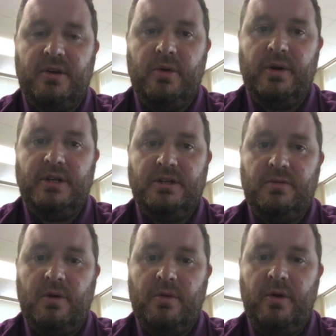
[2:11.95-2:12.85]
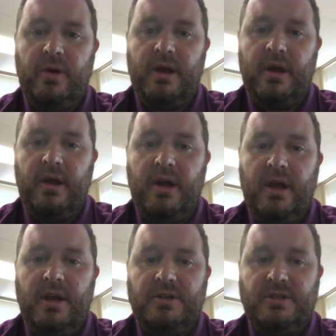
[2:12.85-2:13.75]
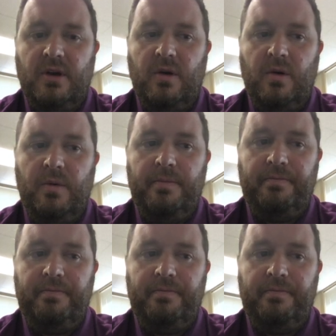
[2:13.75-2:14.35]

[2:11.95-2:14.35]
the quiz and what we're doing. So